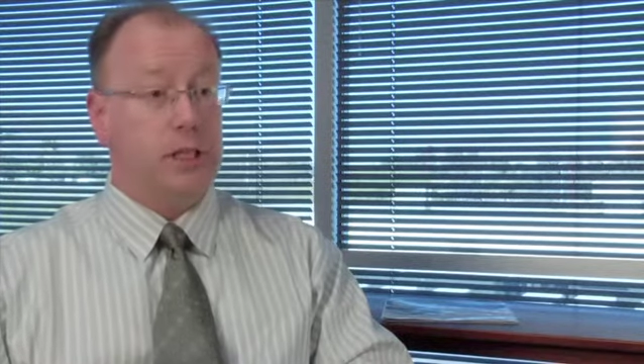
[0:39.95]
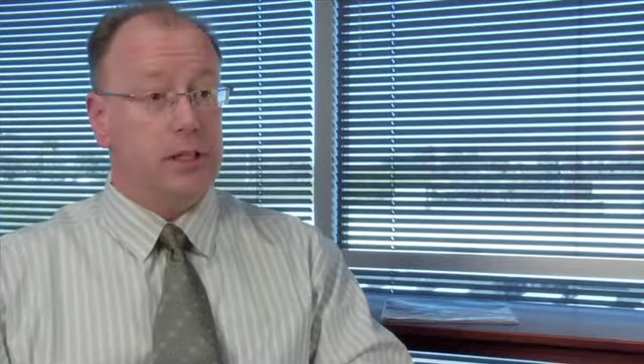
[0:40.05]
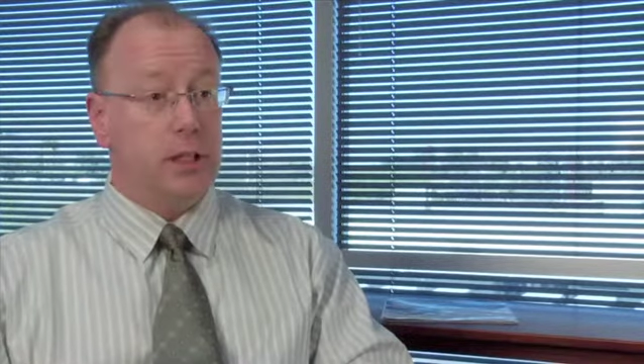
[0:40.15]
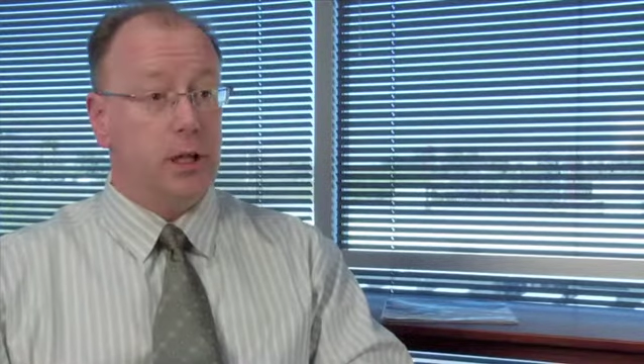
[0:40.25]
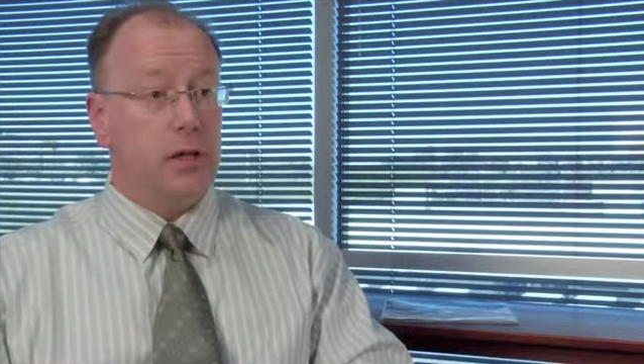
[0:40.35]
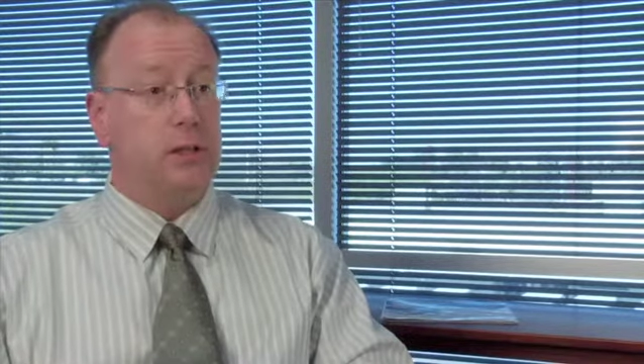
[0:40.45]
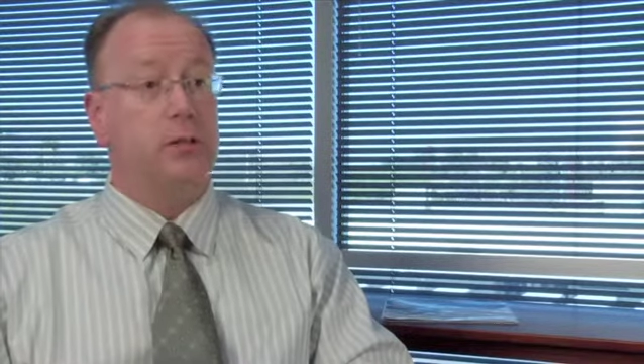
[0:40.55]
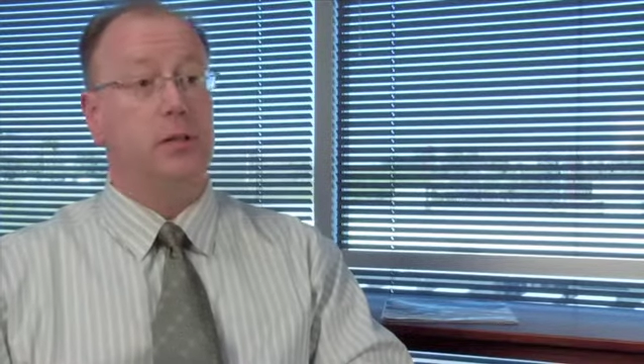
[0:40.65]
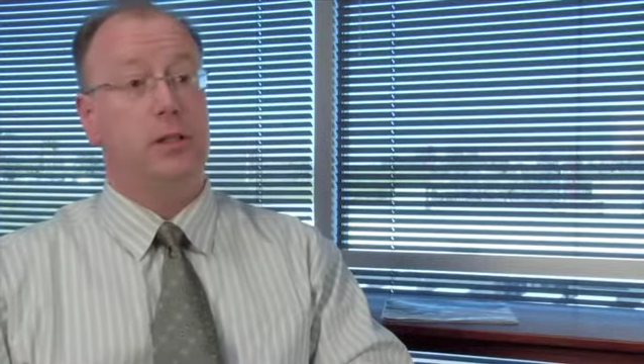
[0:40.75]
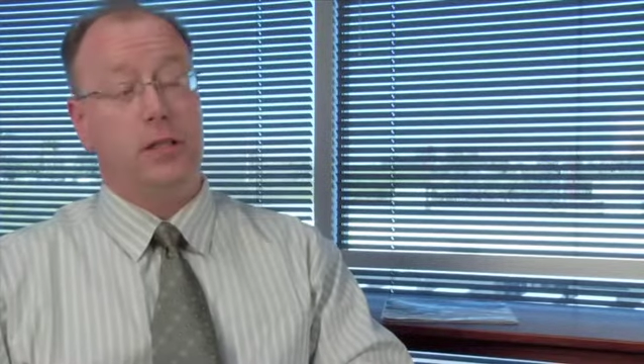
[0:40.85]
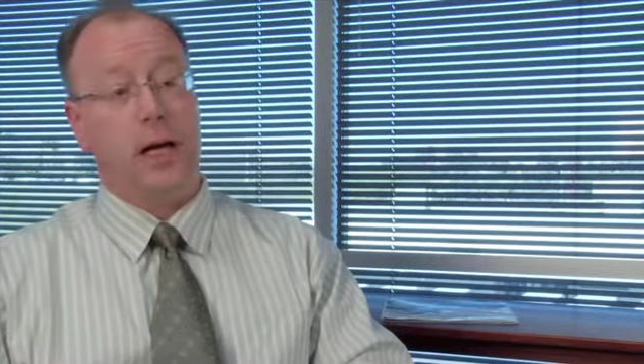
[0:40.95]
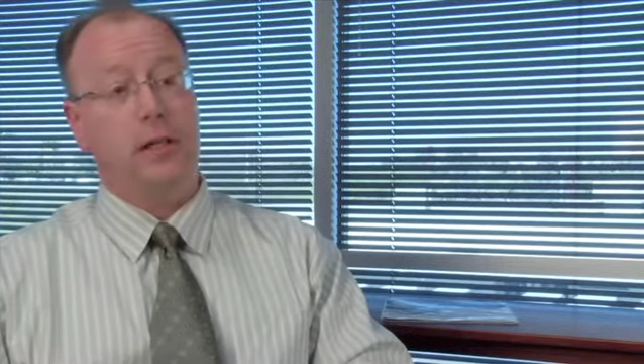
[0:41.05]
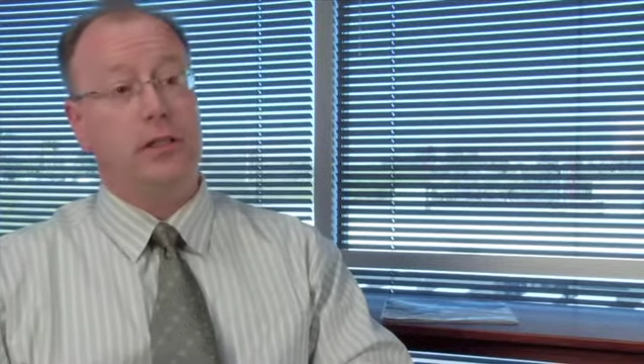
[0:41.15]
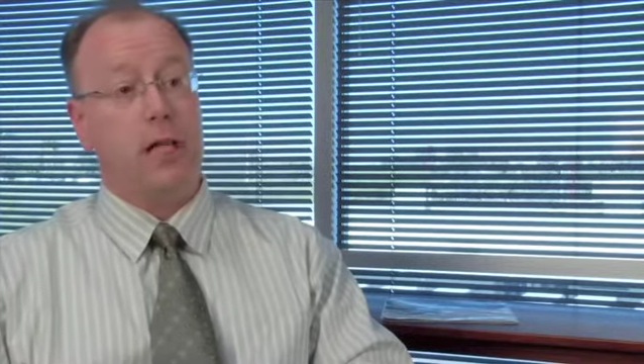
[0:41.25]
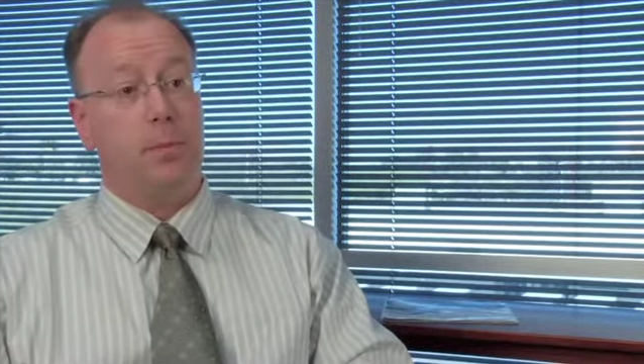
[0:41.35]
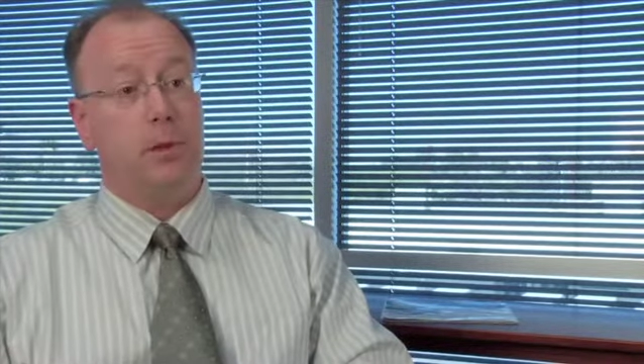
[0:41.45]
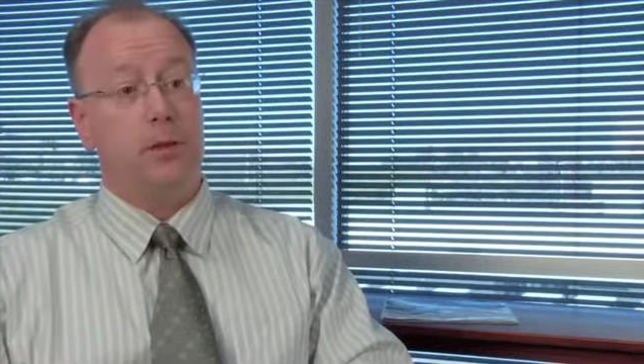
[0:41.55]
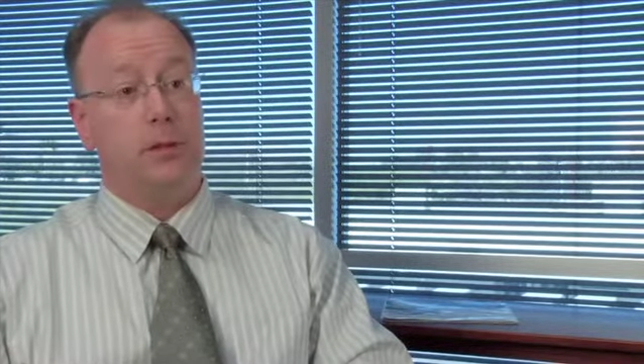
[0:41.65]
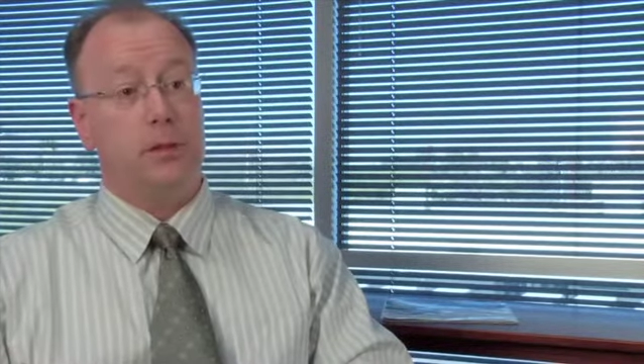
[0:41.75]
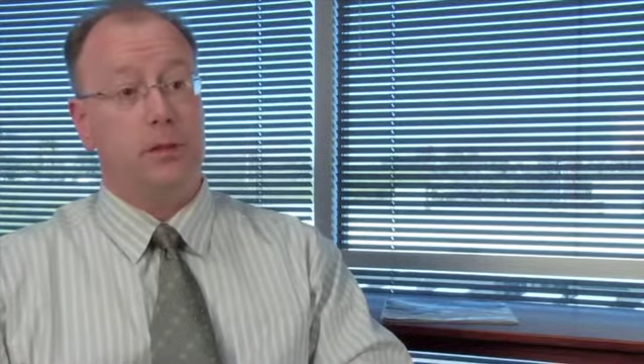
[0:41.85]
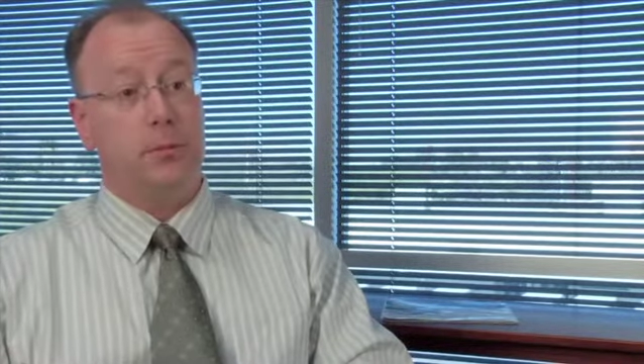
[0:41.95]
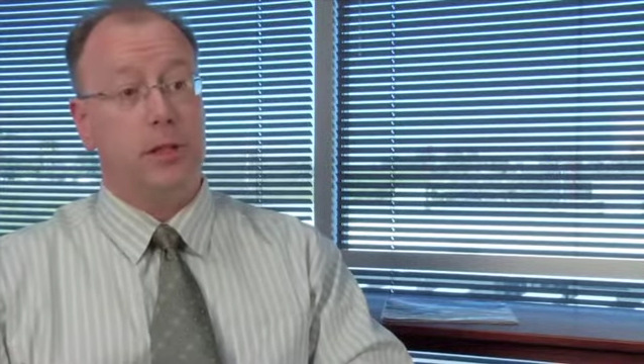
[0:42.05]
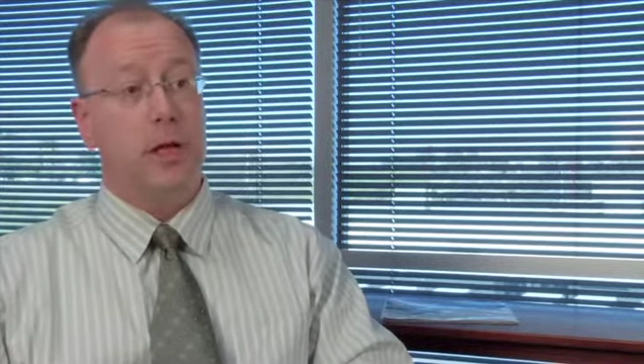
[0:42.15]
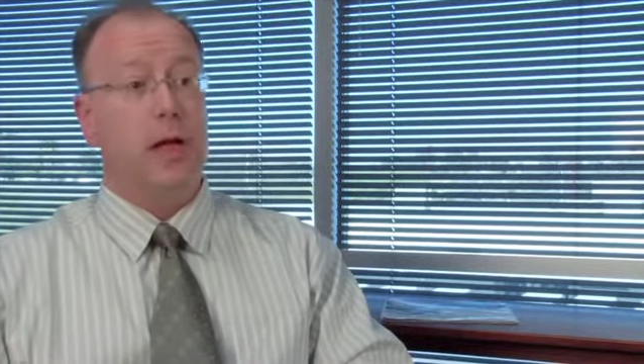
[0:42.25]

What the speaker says: engineers to design these optical systems